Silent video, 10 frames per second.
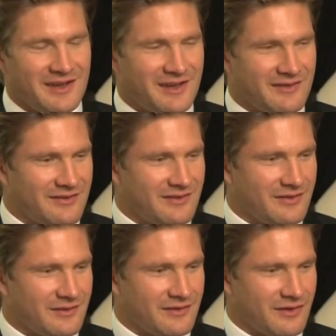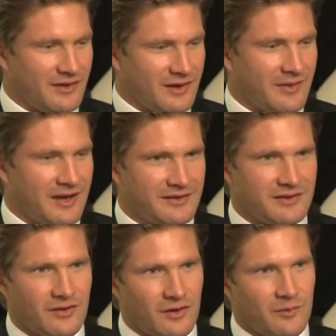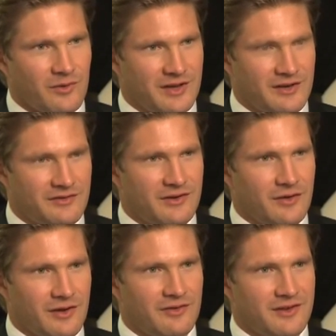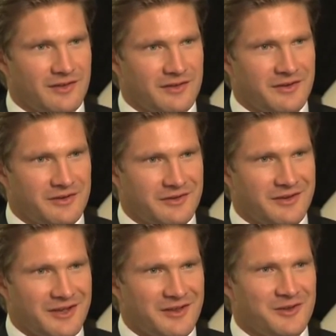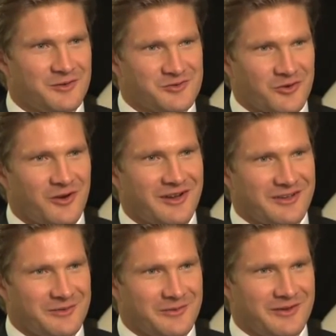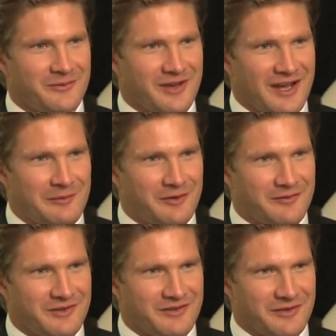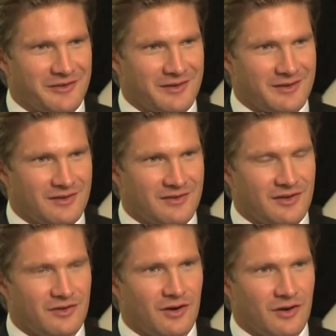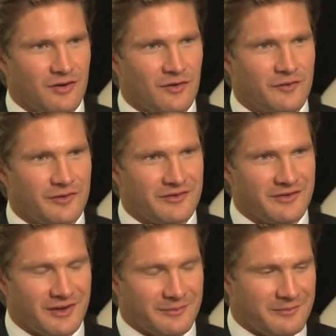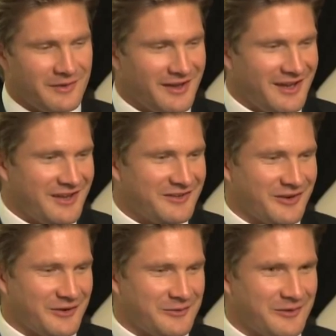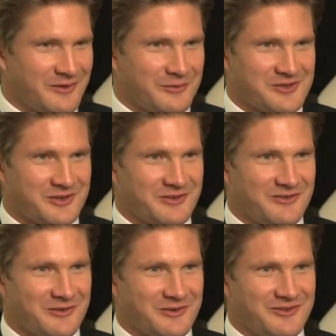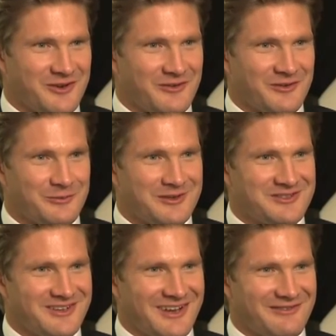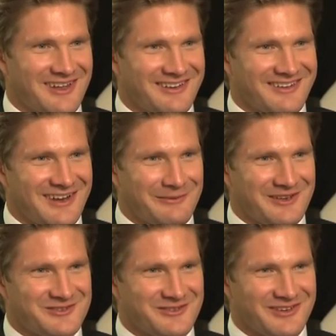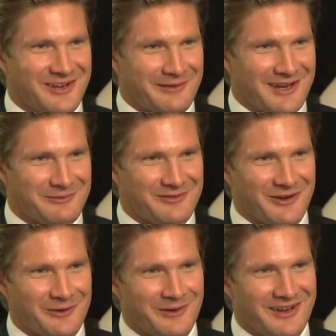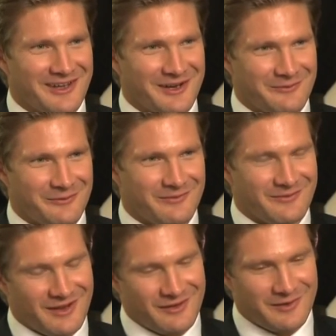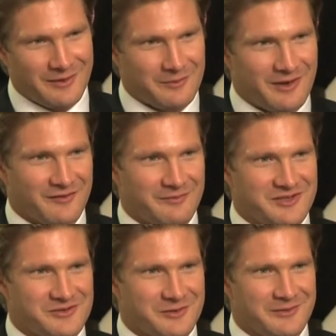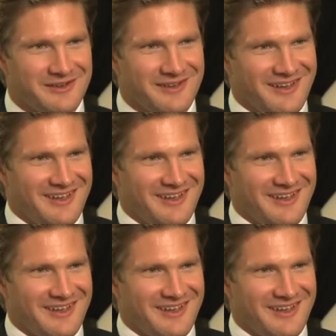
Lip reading: It was certainly an amazing time where you just knew everything that you were trying, it came off, and you certainly continue to grow in confidence. So I just wish I could sort of turn the switch and have that coming up straight away, getting now that I'm coming back from injury, but